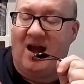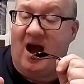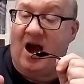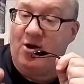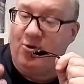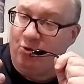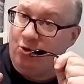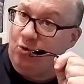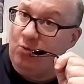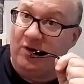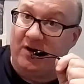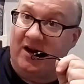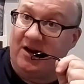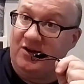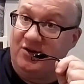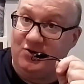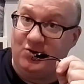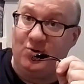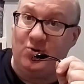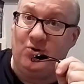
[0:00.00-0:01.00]
I know we're
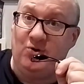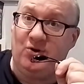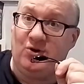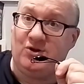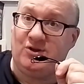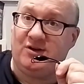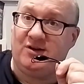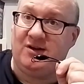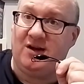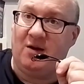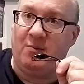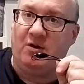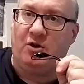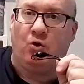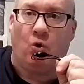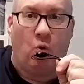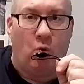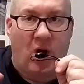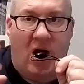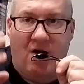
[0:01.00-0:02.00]
getting too used to it, and we
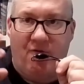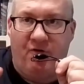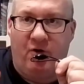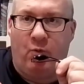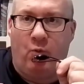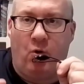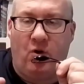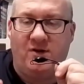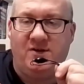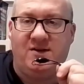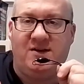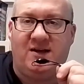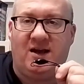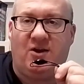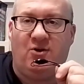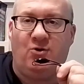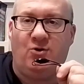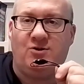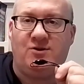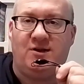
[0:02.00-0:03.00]
don't ever want to
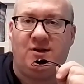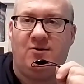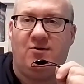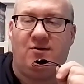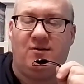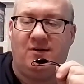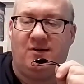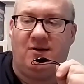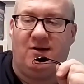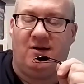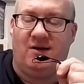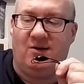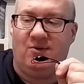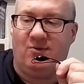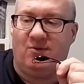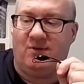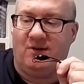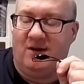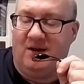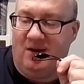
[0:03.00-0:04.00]
get used to,
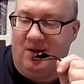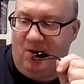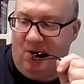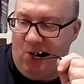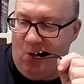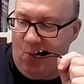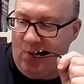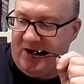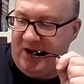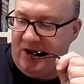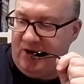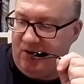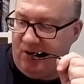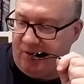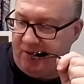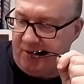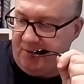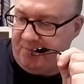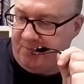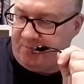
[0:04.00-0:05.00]
winning
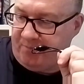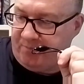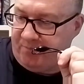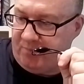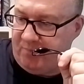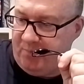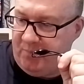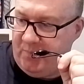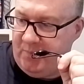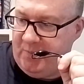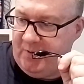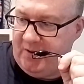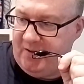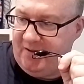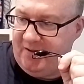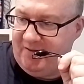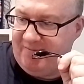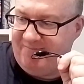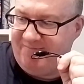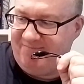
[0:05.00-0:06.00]
nothing. But
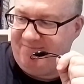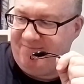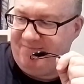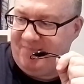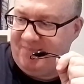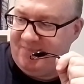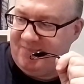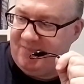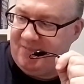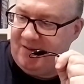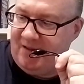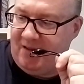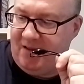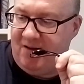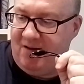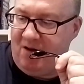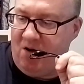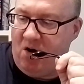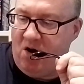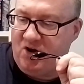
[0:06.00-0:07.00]

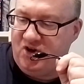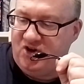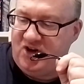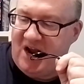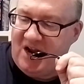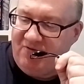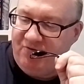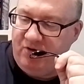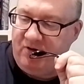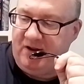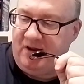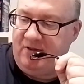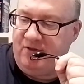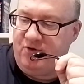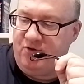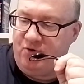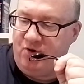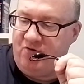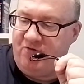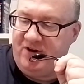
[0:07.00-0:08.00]
generally,
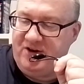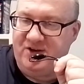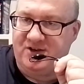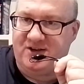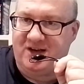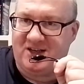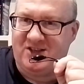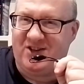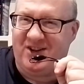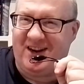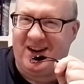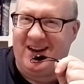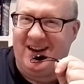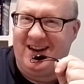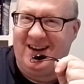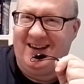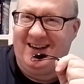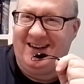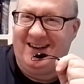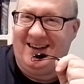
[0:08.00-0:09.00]
throughout Rangers history,
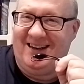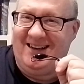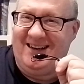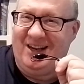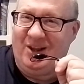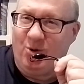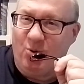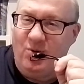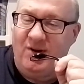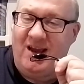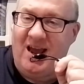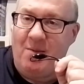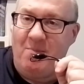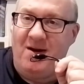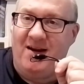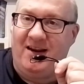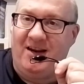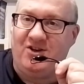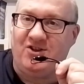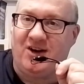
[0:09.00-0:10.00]
you don't get
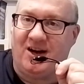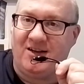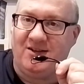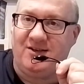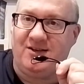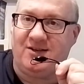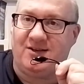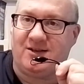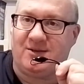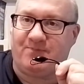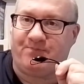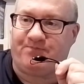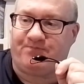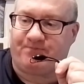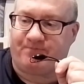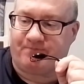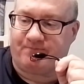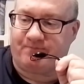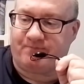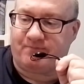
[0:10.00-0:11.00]
many chances
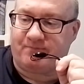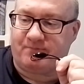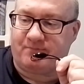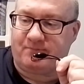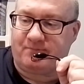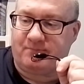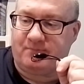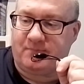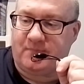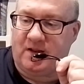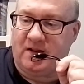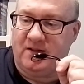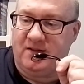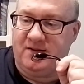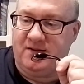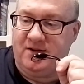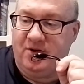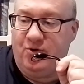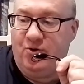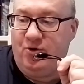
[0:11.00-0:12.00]

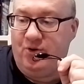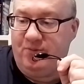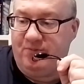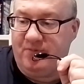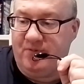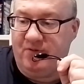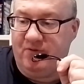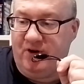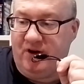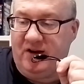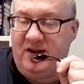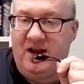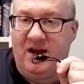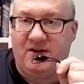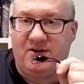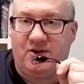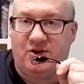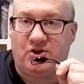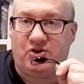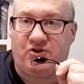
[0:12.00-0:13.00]
to really
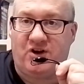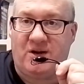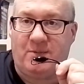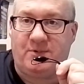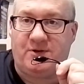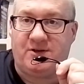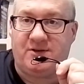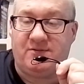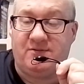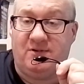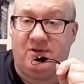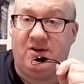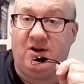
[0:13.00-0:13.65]
earn your stripes.